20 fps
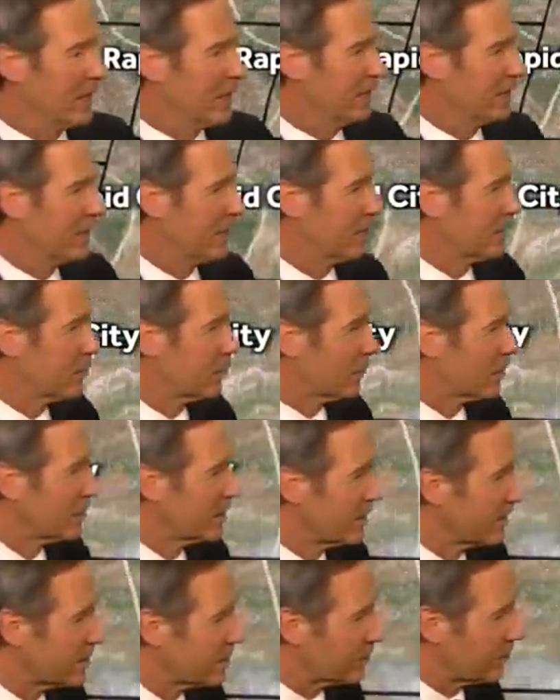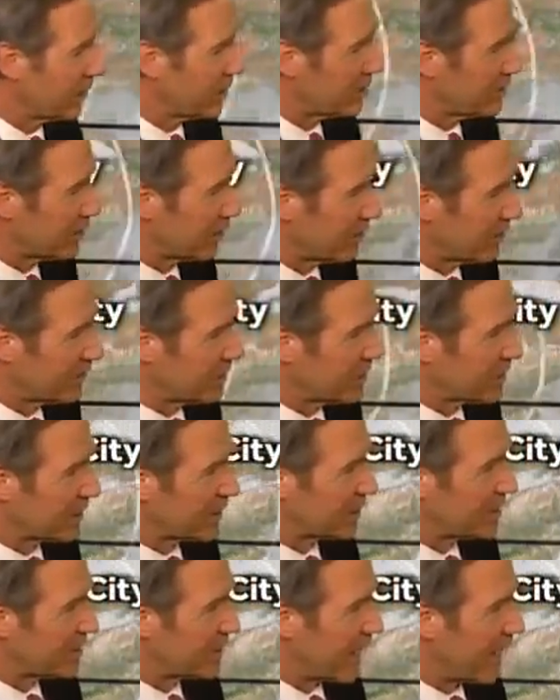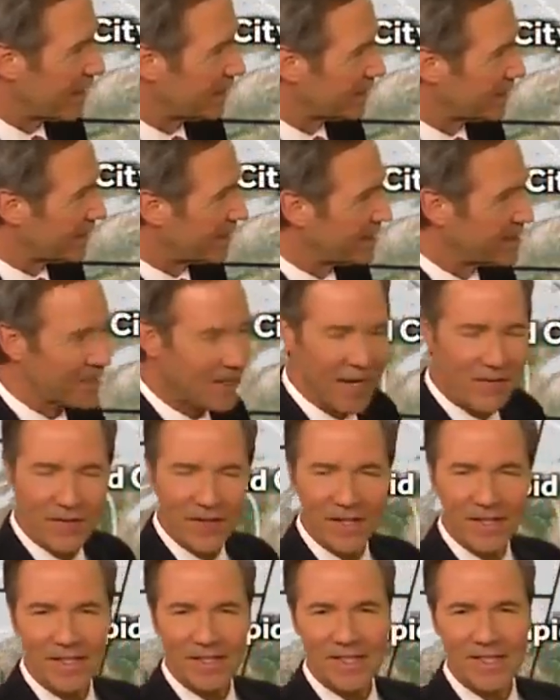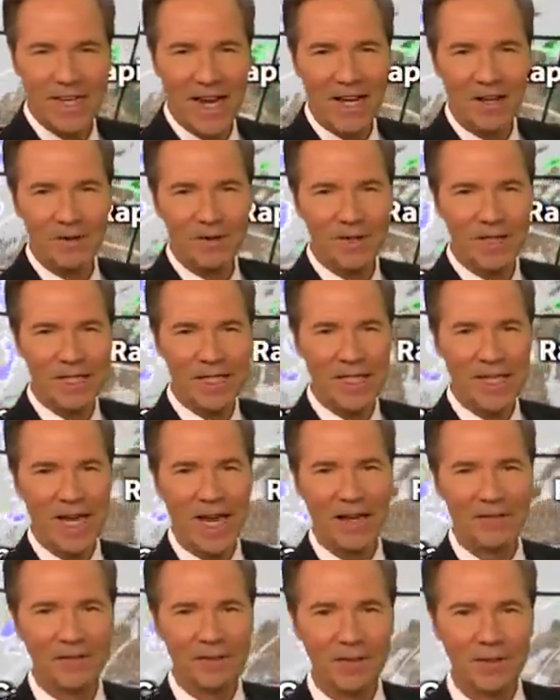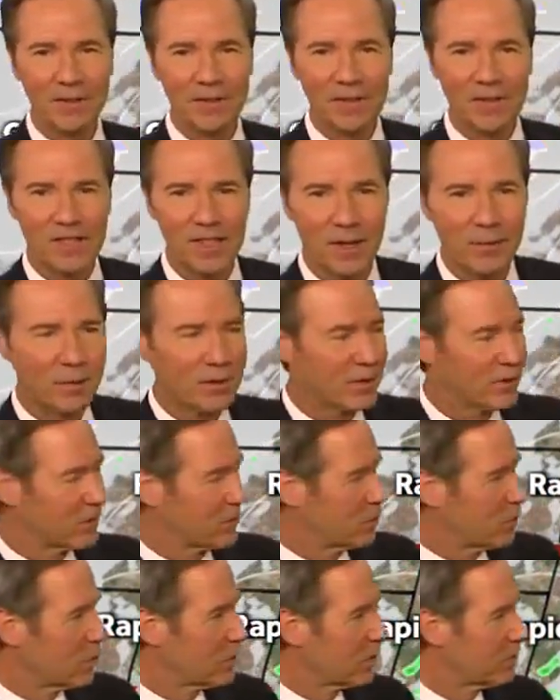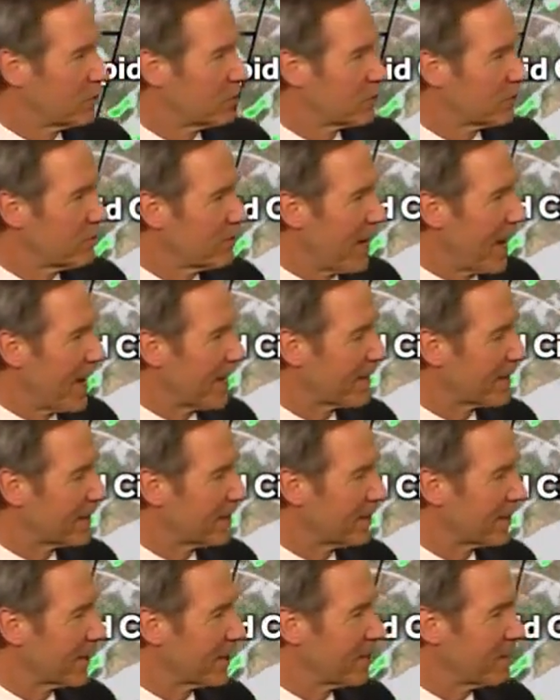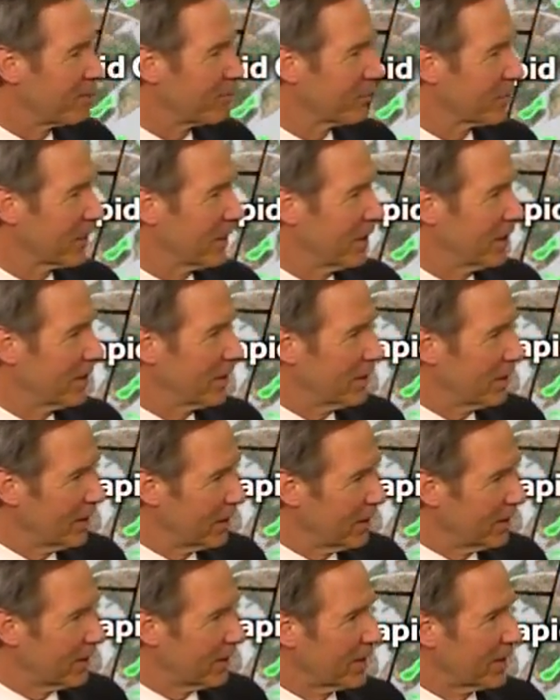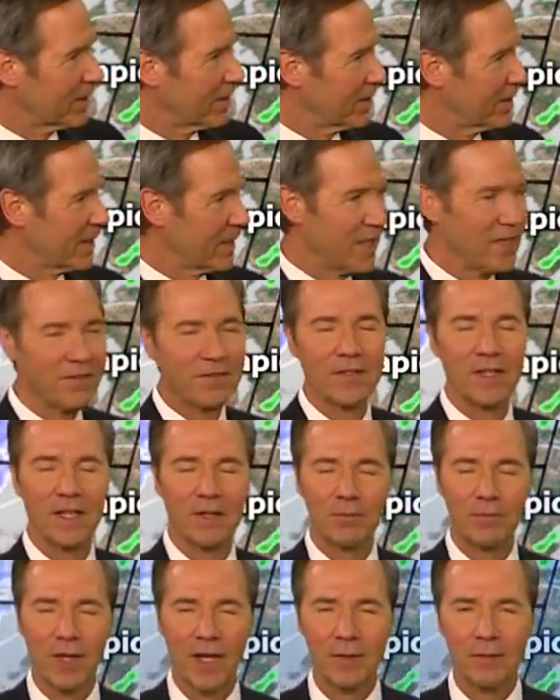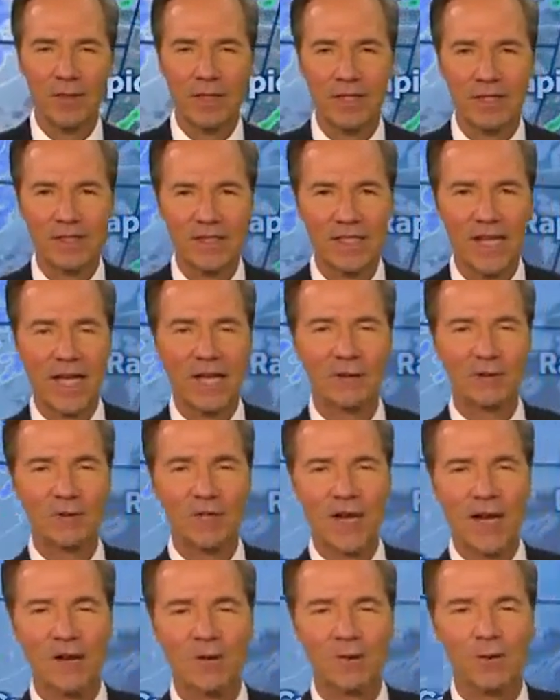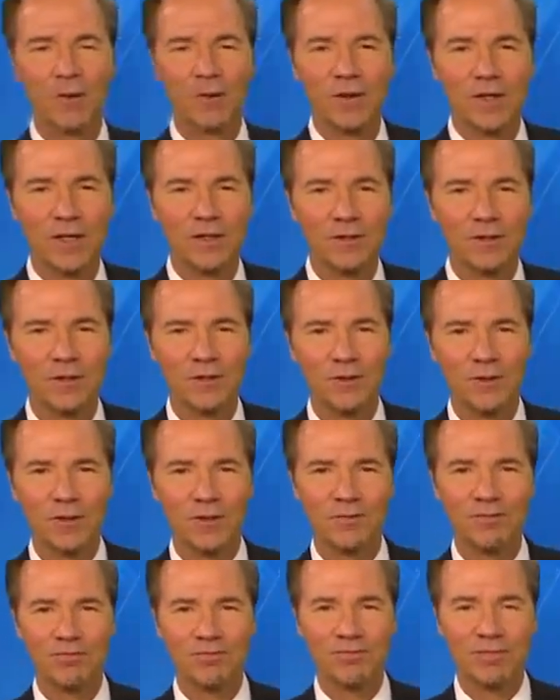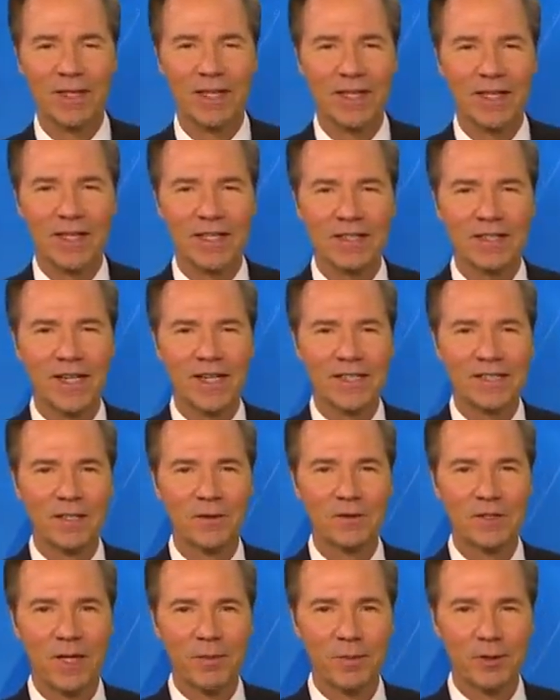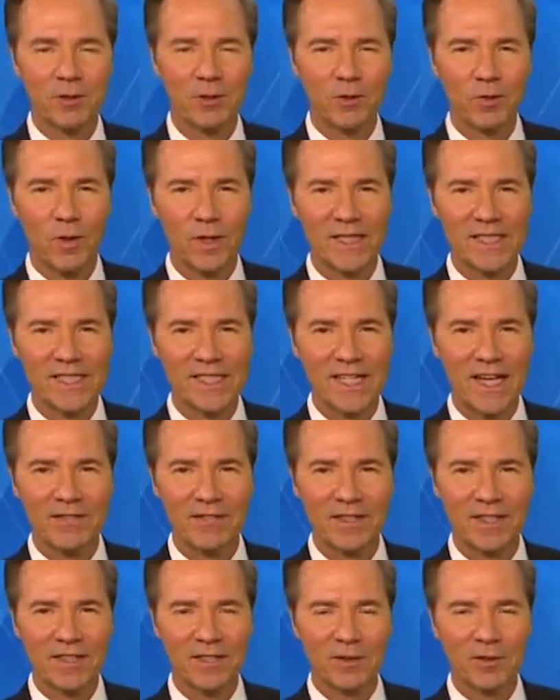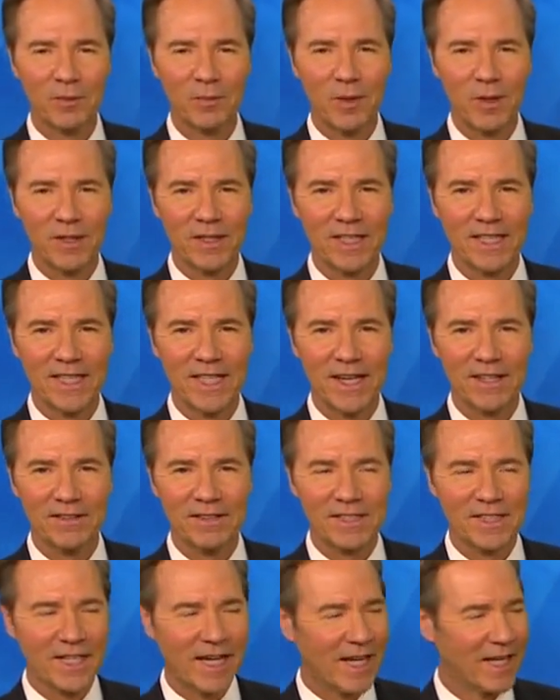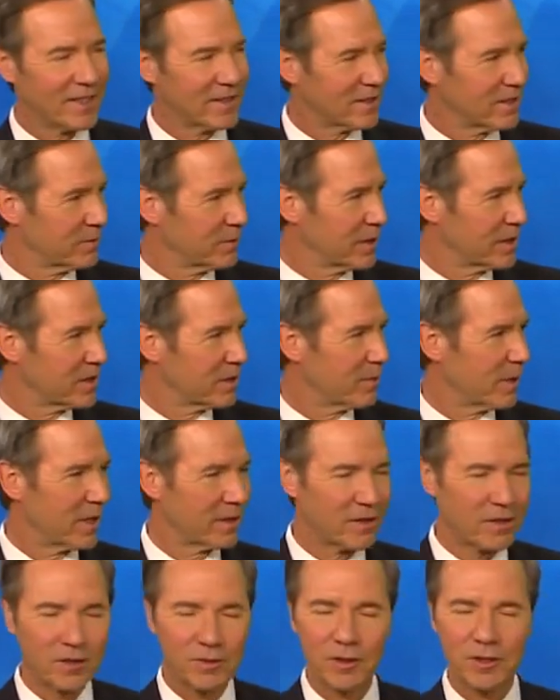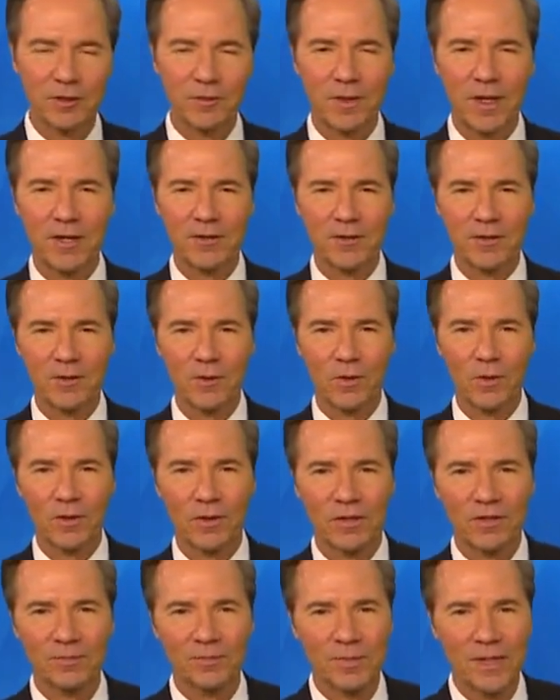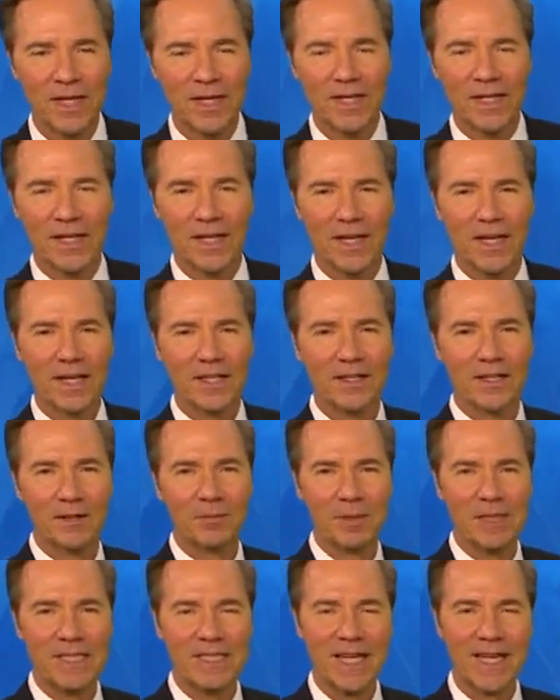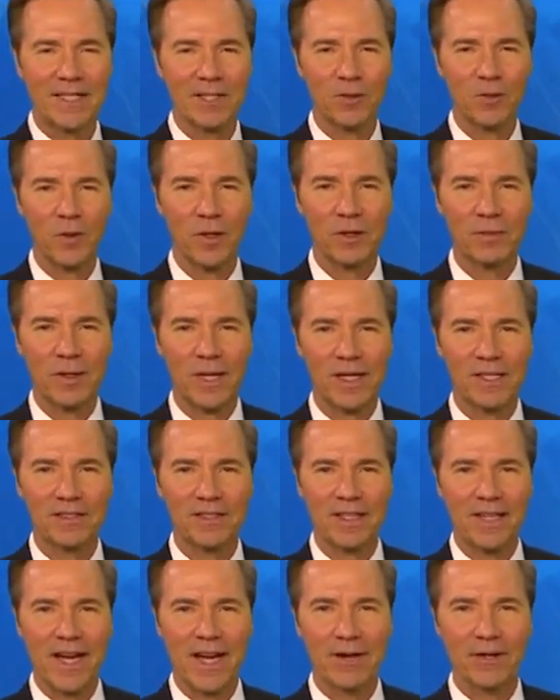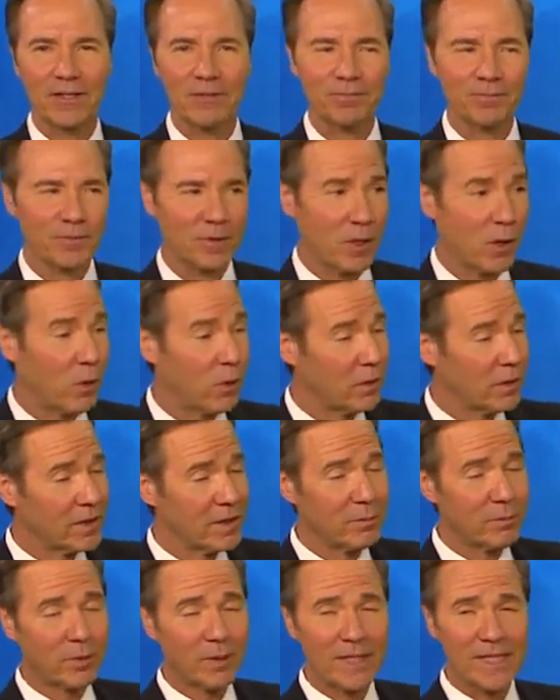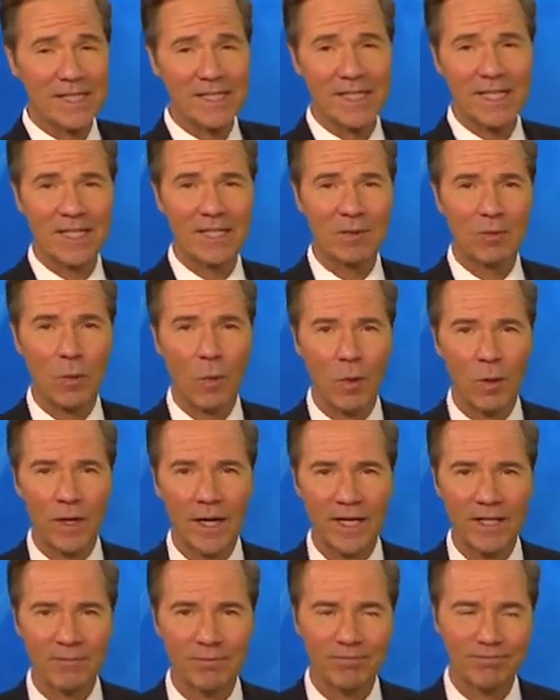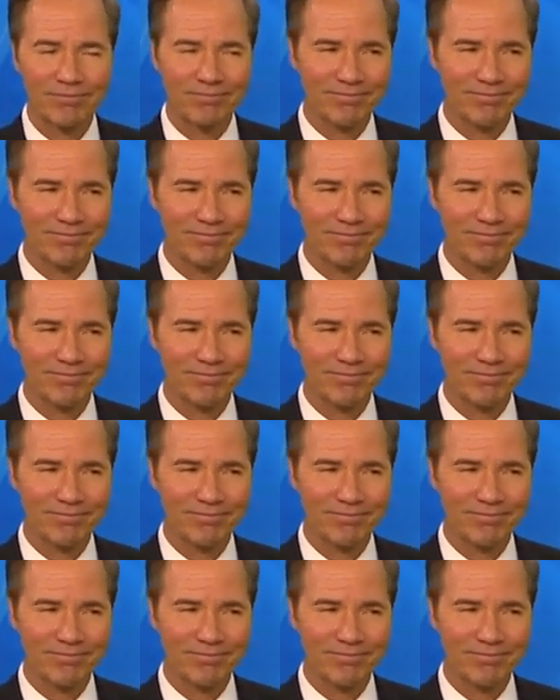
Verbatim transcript: that northeast wind turns to the southeast and then south in the afternoon, and temperatures warm dramatically. And in the evening, maybe a scattered shower or thunderstorm. Tonight's low temperature twenty-seven, clear to partly cloudy skies. The wind's about to switch around to the north and then be ten to twenty miles an hour. Cold and breezy in the morning,